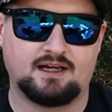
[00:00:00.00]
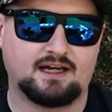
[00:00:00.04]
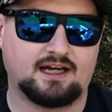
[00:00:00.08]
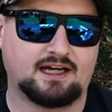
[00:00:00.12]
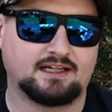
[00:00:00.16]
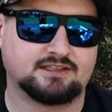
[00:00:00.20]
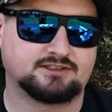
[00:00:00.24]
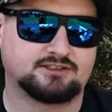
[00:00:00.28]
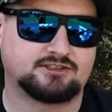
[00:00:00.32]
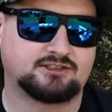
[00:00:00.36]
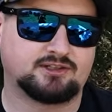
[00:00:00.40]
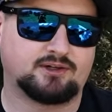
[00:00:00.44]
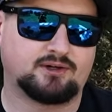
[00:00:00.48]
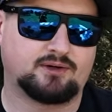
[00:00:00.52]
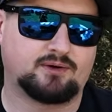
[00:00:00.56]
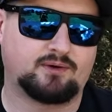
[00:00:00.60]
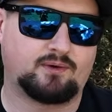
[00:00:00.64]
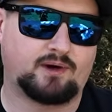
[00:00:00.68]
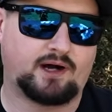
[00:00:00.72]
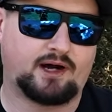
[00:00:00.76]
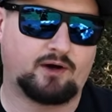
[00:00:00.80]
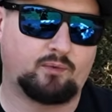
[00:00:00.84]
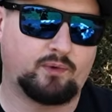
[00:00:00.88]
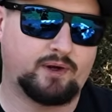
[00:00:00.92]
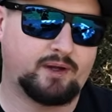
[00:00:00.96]
And so
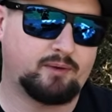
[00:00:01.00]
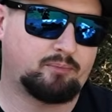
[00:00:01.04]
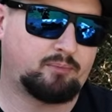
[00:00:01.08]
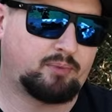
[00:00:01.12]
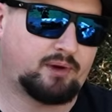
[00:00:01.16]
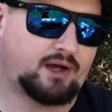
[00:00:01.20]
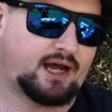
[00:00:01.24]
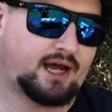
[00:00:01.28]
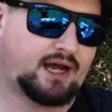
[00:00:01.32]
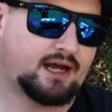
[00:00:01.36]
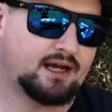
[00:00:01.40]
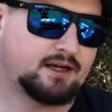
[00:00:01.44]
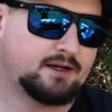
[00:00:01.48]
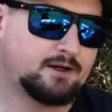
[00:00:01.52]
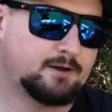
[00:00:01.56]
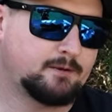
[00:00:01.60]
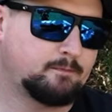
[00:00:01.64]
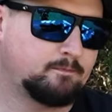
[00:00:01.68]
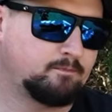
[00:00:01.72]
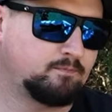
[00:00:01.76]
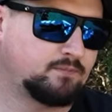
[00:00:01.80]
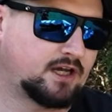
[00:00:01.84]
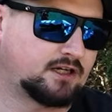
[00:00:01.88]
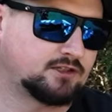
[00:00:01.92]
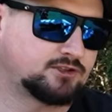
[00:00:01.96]
I went back,
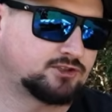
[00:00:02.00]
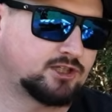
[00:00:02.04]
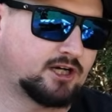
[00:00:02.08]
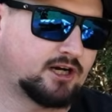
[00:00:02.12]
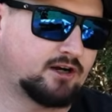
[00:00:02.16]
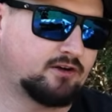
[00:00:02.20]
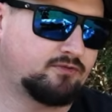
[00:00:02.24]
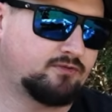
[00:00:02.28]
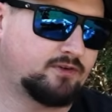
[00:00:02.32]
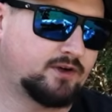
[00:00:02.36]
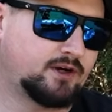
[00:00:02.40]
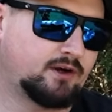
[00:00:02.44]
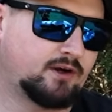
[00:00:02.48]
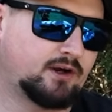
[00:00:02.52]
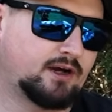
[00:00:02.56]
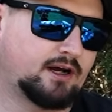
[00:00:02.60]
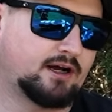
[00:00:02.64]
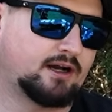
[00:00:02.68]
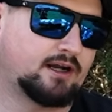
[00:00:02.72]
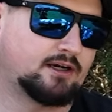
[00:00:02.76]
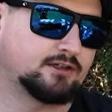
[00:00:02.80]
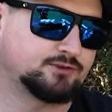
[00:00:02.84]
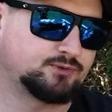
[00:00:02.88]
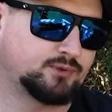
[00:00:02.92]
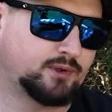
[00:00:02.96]
I was trying to figure
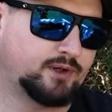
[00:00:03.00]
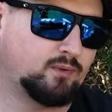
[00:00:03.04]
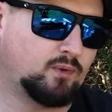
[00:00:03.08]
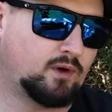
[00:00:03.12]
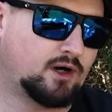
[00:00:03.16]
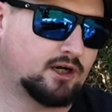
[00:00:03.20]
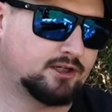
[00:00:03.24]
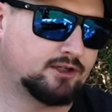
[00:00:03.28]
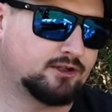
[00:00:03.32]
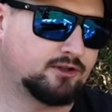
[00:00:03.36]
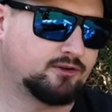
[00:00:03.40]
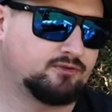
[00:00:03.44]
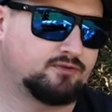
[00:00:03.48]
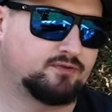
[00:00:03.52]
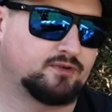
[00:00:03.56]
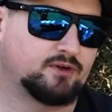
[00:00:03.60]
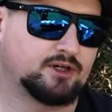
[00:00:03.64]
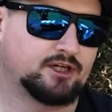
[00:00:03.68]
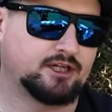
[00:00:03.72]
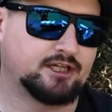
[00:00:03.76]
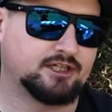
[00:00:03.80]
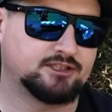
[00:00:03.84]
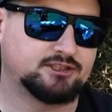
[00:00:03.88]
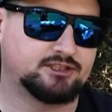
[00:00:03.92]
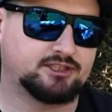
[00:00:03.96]
out, I was rewatching the
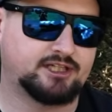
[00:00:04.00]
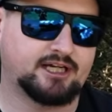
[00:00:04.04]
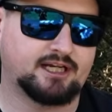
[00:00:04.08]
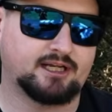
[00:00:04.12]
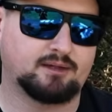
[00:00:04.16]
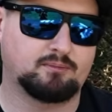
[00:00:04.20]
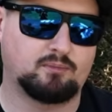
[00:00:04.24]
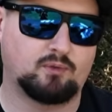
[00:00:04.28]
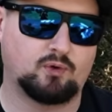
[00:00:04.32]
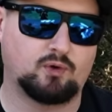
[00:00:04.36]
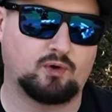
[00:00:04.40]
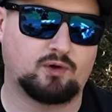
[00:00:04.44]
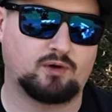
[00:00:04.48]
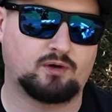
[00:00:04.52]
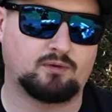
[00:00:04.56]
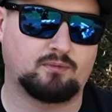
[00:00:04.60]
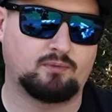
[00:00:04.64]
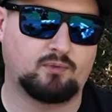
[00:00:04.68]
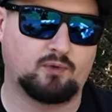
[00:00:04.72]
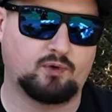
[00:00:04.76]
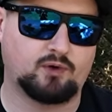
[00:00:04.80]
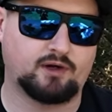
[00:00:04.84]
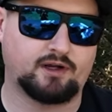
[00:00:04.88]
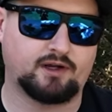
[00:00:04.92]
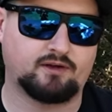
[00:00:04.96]
footage, getting
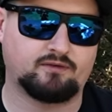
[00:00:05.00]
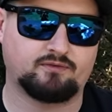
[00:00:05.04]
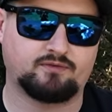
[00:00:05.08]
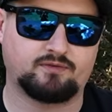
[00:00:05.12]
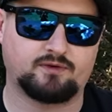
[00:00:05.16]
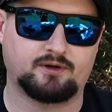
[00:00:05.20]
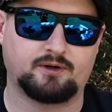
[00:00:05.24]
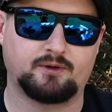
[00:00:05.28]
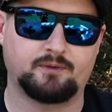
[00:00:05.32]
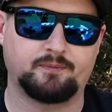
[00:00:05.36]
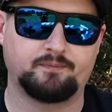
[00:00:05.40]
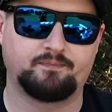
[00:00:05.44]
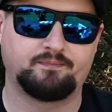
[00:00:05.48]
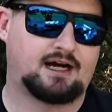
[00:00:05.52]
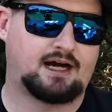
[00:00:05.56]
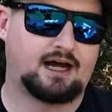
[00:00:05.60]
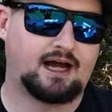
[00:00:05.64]
more info.